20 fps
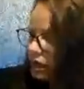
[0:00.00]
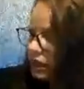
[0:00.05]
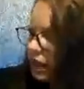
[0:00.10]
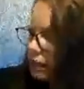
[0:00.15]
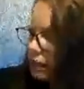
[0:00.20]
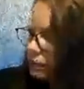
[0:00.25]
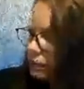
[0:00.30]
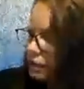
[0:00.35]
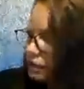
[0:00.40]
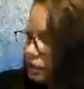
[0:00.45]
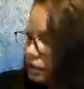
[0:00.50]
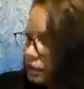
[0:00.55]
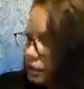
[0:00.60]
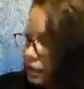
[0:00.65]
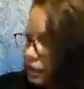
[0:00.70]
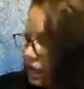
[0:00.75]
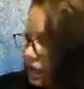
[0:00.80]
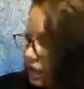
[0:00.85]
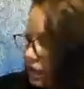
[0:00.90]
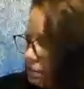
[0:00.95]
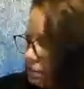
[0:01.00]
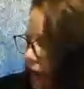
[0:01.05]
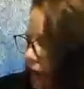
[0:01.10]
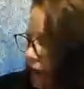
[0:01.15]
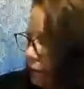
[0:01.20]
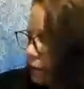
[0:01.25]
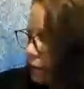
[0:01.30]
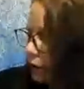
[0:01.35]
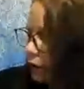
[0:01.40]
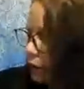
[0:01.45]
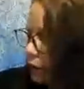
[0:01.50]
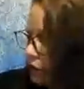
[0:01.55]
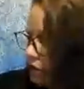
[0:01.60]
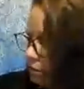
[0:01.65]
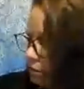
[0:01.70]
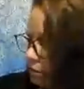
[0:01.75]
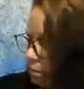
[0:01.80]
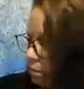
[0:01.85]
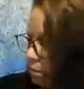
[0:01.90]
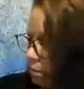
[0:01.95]
"Camera 2, stand by. We're going
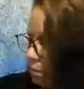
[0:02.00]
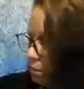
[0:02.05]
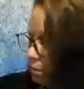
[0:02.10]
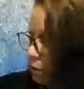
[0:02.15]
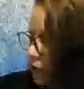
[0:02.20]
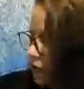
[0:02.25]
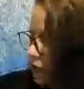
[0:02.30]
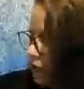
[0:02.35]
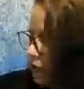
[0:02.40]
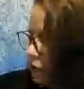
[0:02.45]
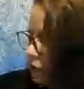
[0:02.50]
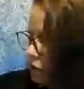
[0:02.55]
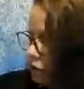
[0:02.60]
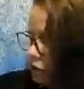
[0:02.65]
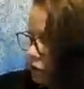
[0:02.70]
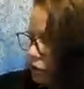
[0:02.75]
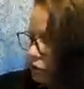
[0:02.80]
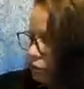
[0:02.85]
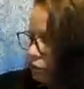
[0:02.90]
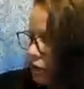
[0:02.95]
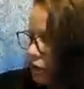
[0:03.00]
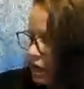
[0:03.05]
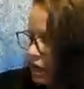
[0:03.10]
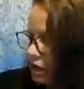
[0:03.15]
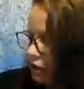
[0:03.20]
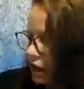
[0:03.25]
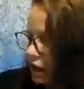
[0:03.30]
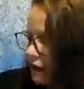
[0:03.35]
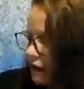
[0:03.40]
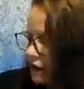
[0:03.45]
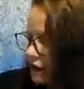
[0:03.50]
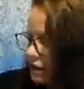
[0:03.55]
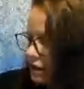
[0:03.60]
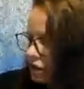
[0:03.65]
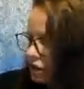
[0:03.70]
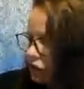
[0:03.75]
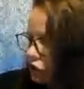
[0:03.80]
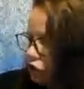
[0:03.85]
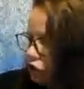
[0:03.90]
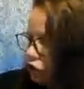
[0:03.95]
to breaking news. Ready
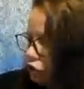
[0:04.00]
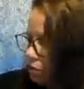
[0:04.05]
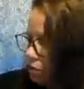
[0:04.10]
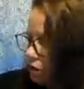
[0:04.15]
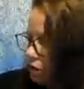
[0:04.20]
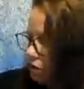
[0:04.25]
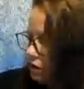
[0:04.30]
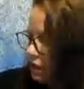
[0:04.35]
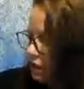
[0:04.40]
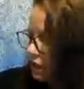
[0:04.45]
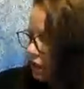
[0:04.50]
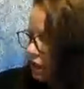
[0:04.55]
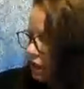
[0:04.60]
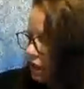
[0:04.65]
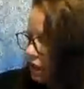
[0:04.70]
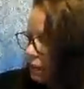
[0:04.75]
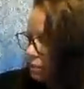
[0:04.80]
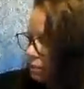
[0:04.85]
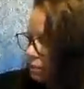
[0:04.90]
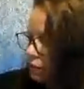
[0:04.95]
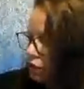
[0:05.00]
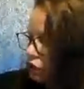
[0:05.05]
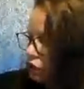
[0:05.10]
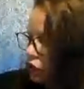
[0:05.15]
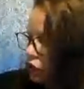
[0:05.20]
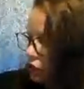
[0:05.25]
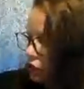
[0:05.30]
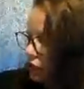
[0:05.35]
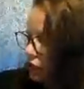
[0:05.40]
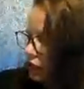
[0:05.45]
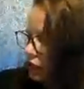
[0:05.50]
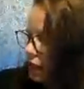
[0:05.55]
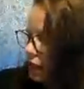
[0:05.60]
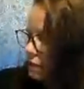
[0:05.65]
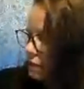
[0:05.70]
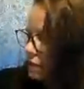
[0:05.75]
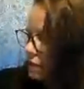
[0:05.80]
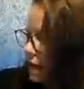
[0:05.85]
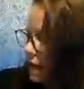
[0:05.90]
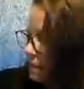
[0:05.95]
graphics. Cue music. Dirk, get
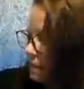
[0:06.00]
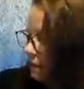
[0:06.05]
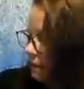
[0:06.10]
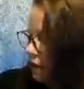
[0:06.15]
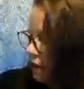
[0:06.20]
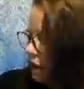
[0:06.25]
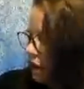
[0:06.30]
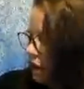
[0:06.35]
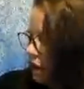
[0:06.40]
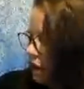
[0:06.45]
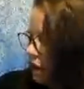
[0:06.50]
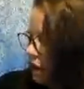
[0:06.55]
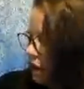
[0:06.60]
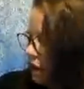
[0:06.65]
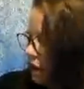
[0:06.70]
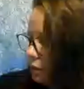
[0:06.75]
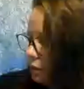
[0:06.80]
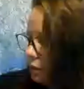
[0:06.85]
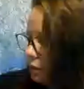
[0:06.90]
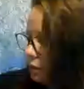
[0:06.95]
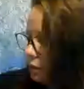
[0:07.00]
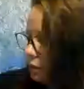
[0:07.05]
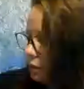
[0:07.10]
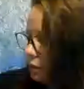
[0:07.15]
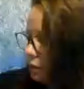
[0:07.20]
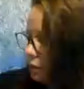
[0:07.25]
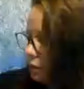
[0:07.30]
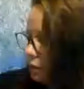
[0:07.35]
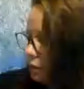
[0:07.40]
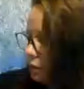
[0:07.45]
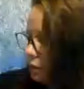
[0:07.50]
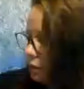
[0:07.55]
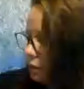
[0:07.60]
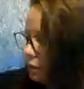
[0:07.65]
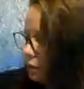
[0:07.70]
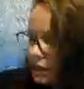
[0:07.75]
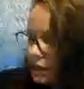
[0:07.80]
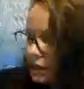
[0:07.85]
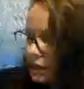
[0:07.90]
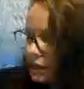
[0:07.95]
me a map of Colorado." "Okay,
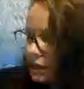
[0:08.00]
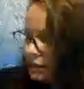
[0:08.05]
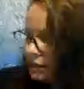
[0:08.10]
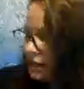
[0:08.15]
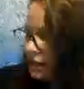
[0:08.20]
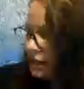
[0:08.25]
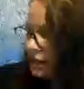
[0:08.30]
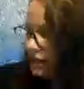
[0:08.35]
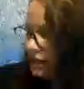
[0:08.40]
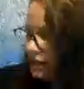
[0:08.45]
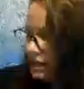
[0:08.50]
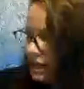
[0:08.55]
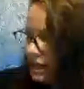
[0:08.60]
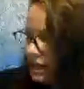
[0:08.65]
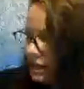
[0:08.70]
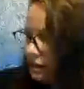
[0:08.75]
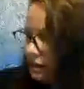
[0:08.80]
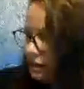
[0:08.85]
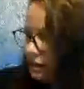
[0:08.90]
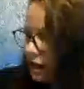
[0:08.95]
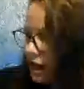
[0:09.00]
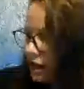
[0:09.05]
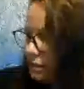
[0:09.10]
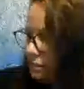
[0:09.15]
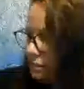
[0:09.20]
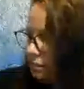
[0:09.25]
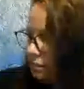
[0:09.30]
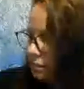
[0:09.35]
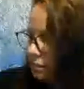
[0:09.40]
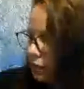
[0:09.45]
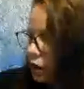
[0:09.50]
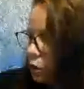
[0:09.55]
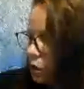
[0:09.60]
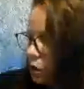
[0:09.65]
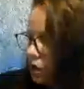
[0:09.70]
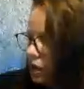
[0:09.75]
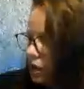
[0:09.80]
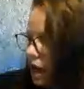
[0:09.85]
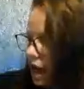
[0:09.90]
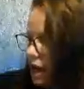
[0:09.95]
everybody, this is it. Let's get it right.
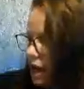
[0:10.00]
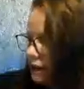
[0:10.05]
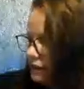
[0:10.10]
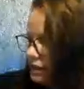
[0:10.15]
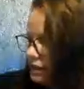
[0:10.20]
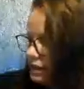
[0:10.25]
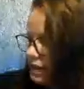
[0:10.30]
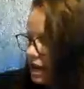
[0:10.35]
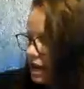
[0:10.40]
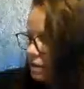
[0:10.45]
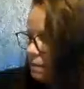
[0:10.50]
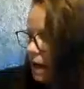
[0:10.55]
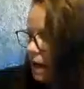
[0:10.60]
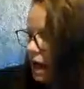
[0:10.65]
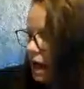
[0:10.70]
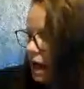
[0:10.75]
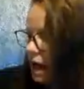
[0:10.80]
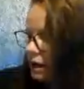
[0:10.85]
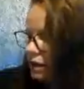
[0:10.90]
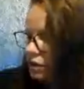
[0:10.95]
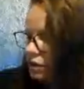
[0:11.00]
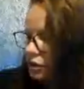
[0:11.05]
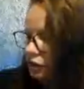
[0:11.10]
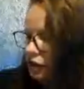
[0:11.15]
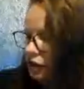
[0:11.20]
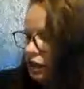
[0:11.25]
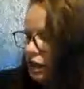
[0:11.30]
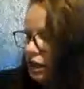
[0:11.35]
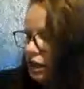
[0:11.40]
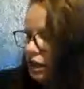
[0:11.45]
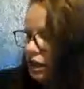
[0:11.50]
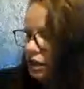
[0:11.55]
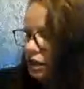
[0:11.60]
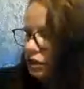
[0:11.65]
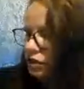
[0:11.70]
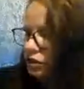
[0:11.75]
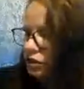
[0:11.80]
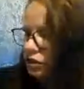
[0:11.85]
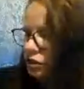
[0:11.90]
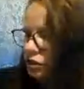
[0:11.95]
Going live. Stand by.
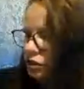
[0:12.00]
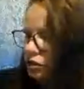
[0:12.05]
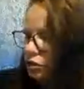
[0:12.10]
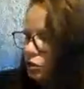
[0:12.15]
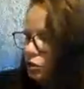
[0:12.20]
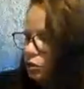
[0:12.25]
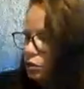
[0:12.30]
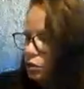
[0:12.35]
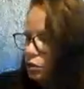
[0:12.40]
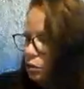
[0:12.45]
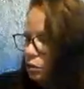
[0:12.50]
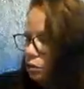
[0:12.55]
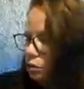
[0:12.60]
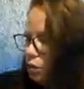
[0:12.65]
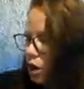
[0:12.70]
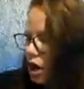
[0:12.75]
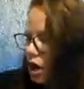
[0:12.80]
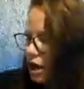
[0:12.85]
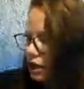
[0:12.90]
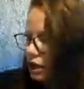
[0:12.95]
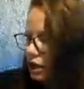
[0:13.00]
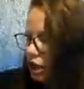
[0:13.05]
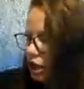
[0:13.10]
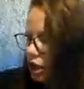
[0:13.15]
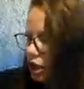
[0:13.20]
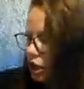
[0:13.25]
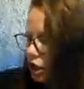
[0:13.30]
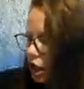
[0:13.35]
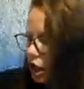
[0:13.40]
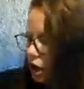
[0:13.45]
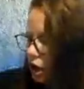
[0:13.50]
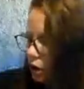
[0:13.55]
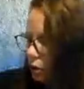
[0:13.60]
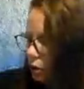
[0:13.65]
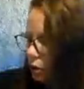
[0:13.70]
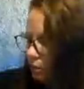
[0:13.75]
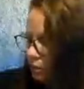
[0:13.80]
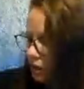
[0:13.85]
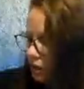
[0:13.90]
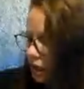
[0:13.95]
3, 2, 1, go."